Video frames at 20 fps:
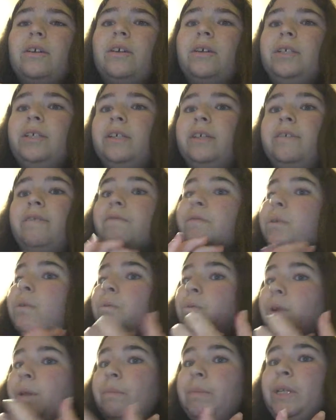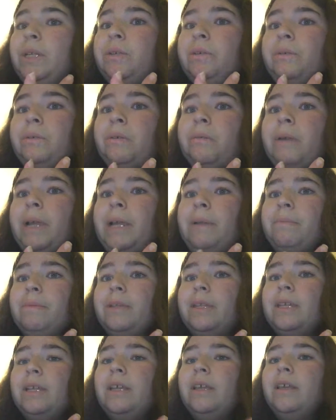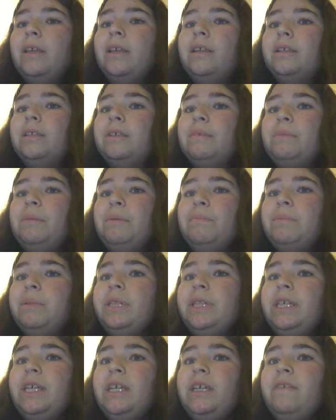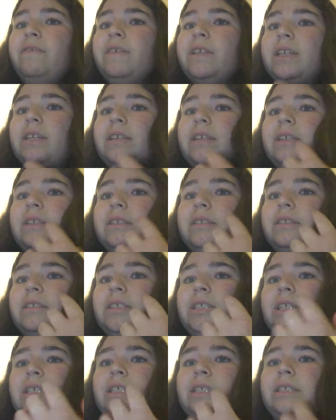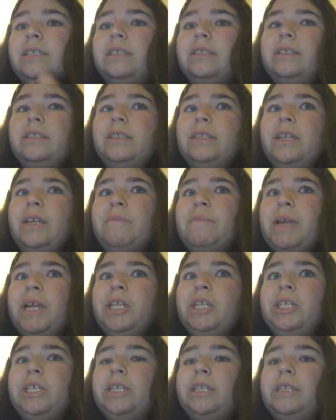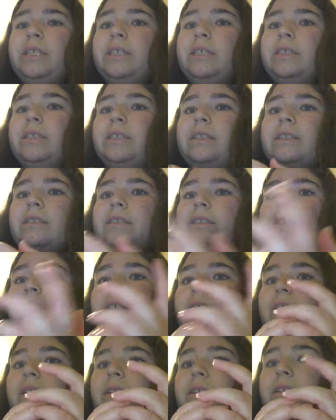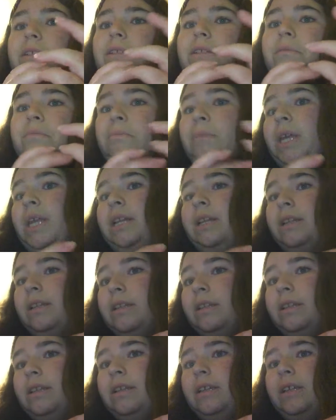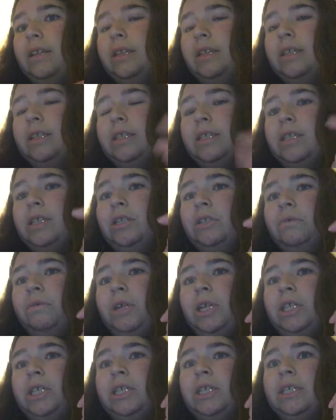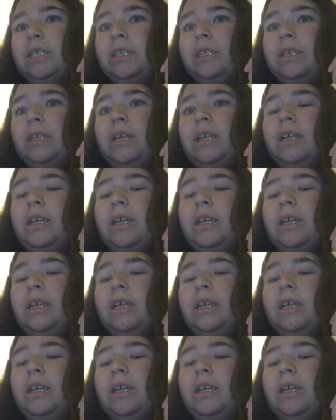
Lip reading: hard enough for women who are raped to be believed. Just imagine men in this situation.